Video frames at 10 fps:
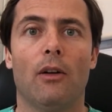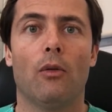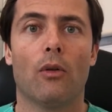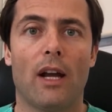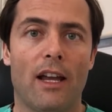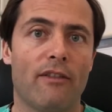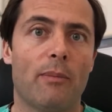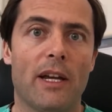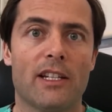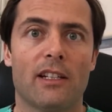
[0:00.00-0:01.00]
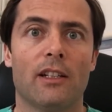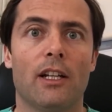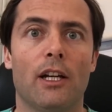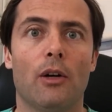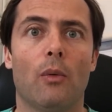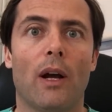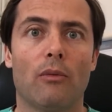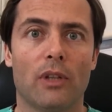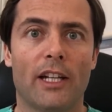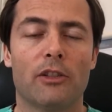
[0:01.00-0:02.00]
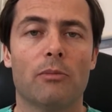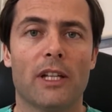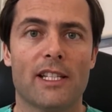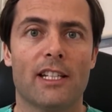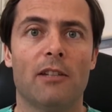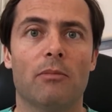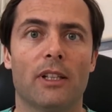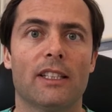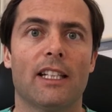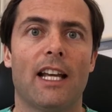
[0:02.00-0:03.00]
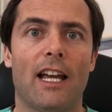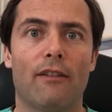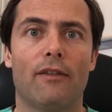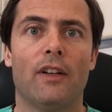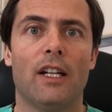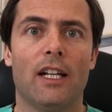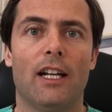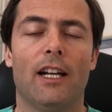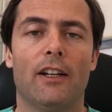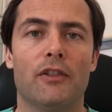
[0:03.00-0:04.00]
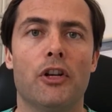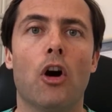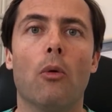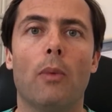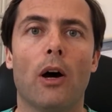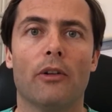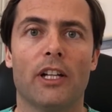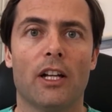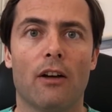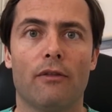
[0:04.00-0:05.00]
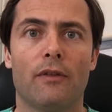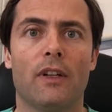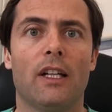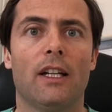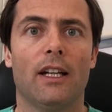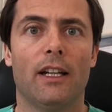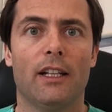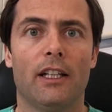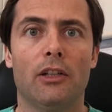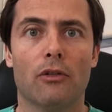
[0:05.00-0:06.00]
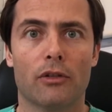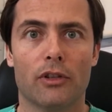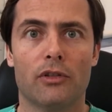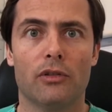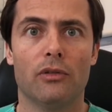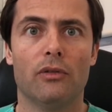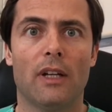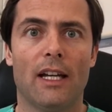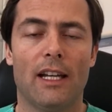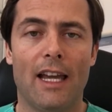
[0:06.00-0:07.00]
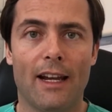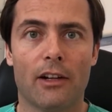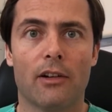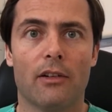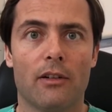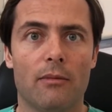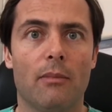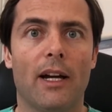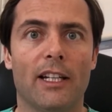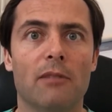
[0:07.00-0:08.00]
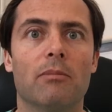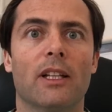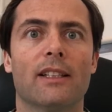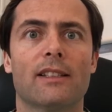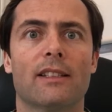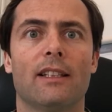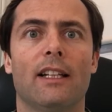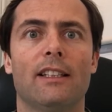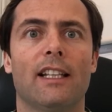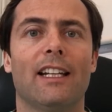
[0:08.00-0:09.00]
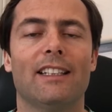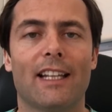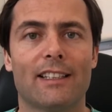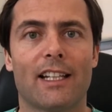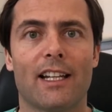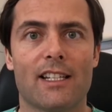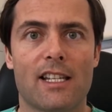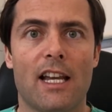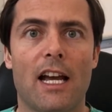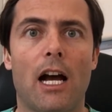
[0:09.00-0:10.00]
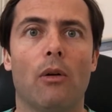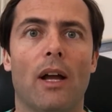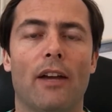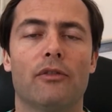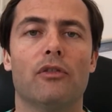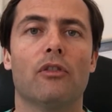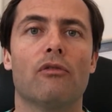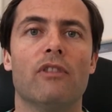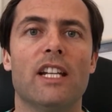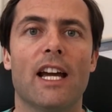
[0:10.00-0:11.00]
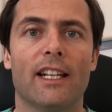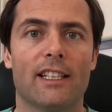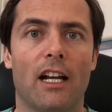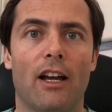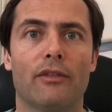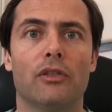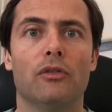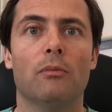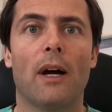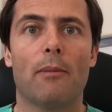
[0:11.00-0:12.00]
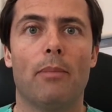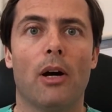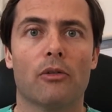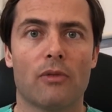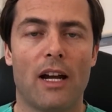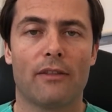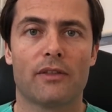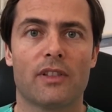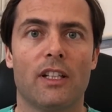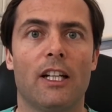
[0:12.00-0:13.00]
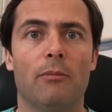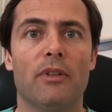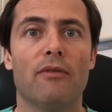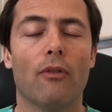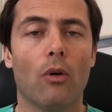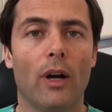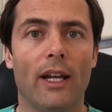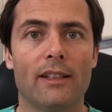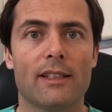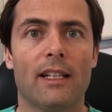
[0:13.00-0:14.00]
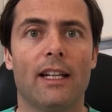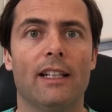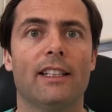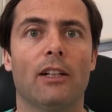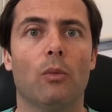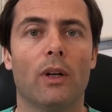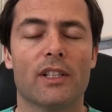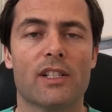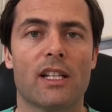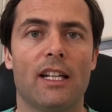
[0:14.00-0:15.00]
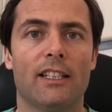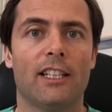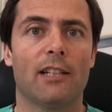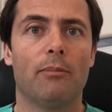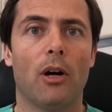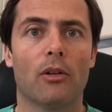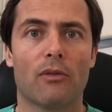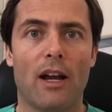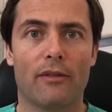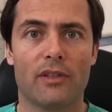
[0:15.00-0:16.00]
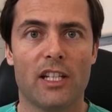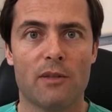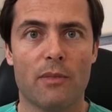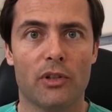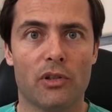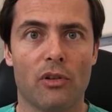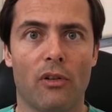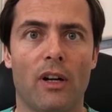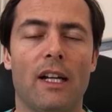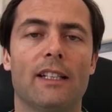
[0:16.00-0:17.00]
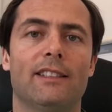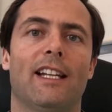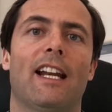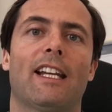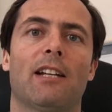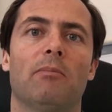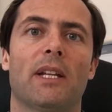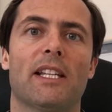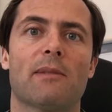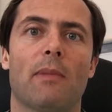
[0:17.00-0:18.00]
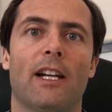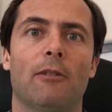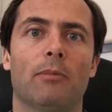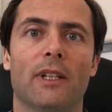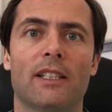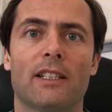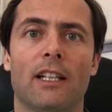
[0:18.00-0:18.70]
or I have a patient where I would like to place an implant and I have no bone enough in order to anchor my implant. Then in that case I will have to do my bone graft beforehand, and then once that bone graft is mature, then I can place my implant.